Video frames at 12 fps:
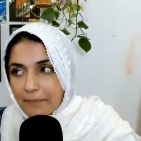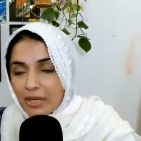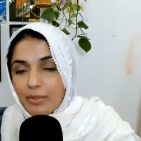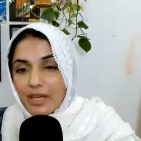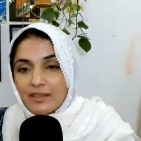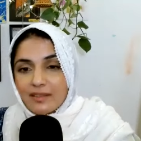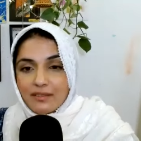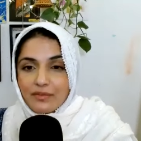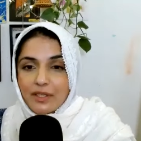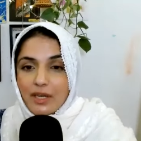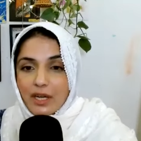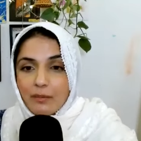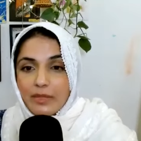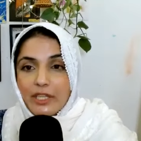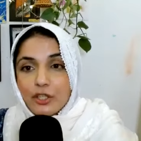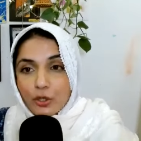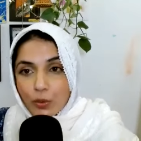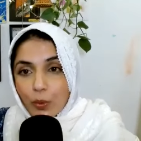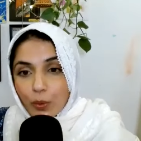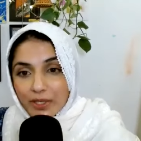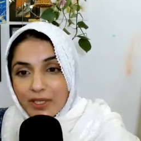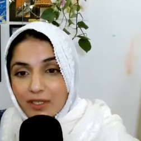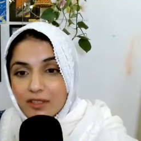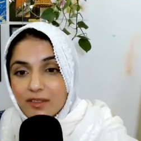but by severe, I mean your
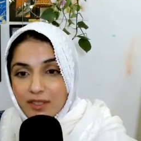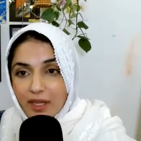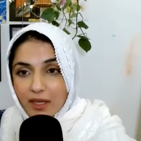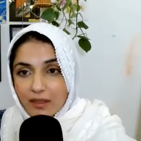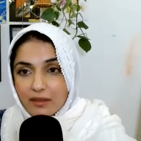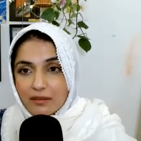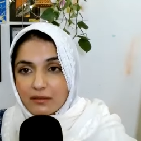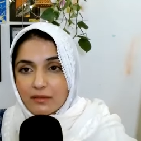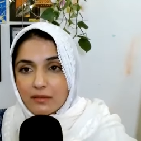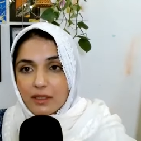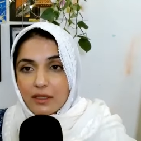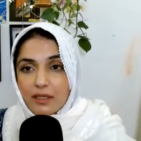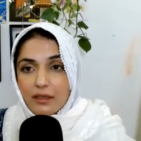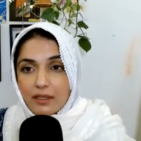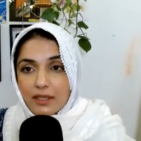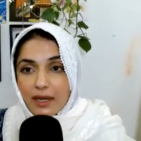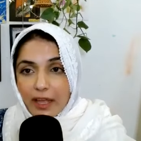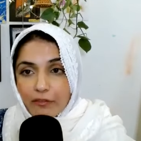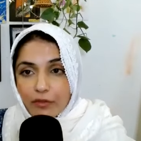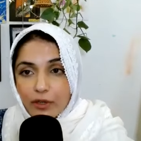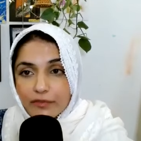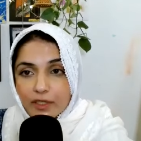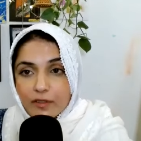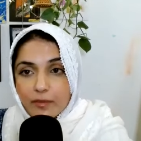own inner state the, the level
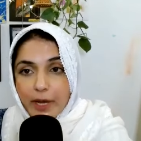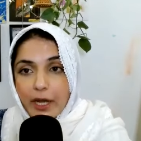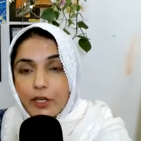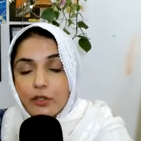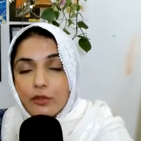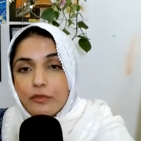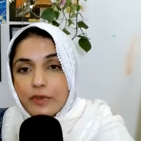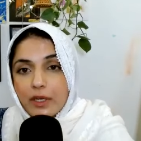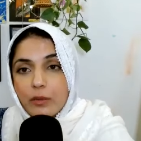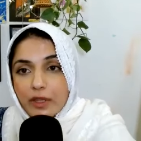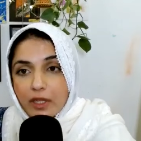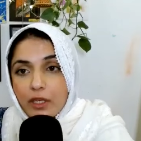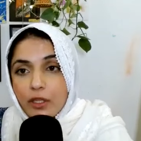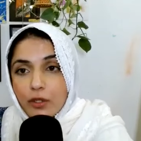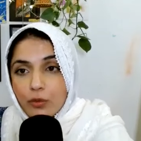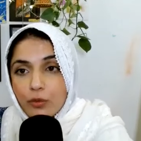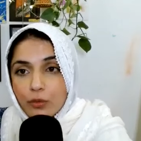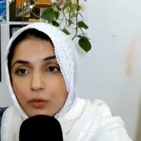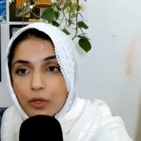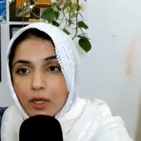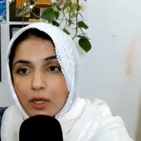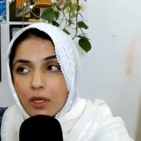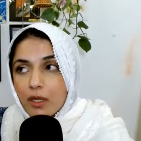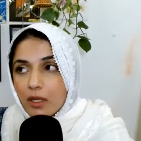of despair you feel within you,
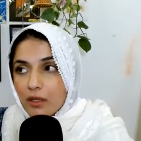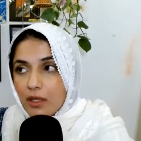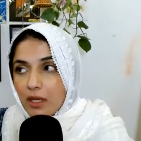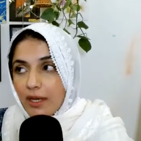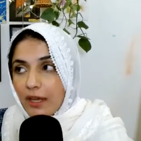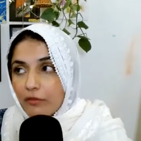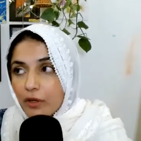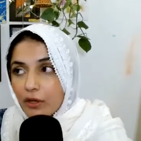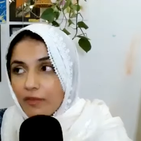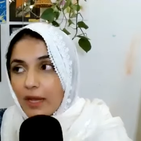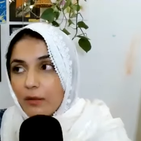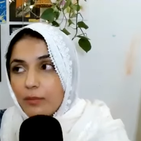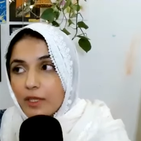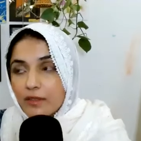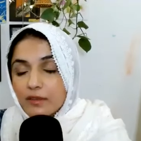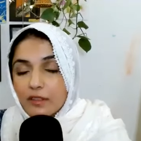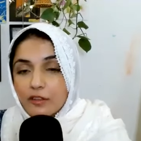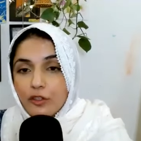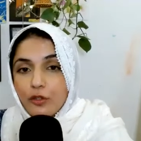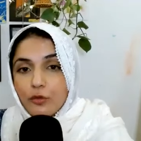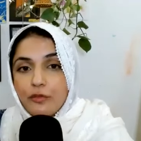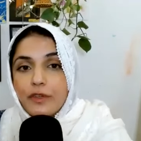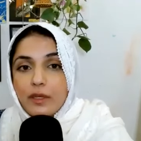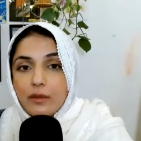the level of helplessness
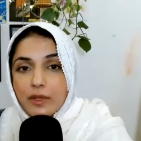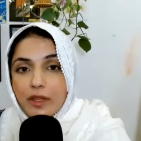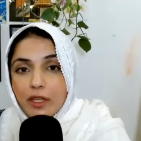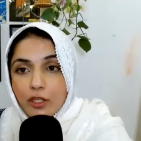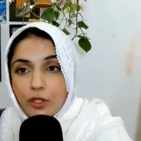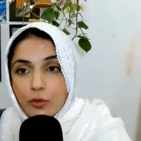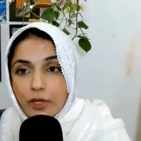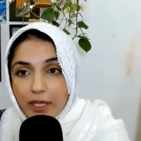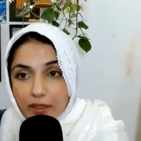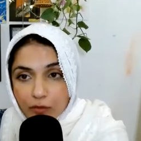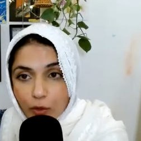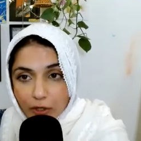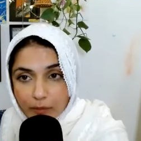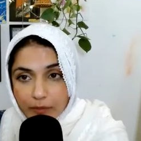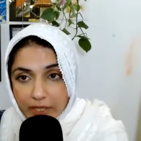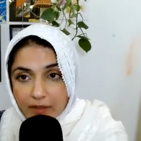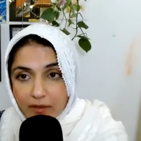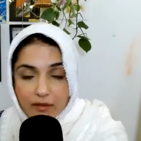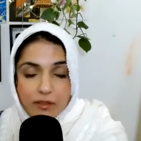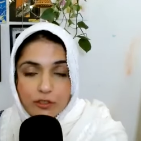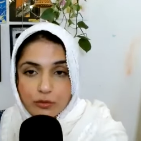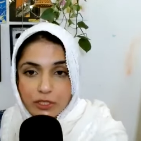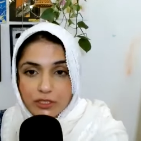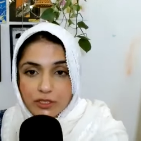you feel within you is what makes a
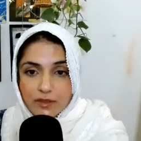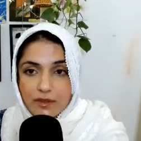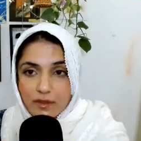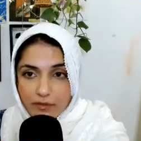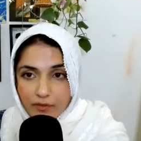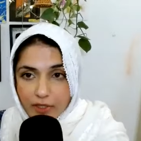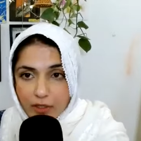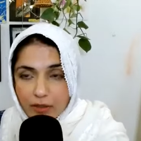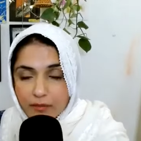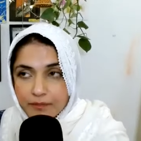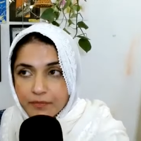situation severe.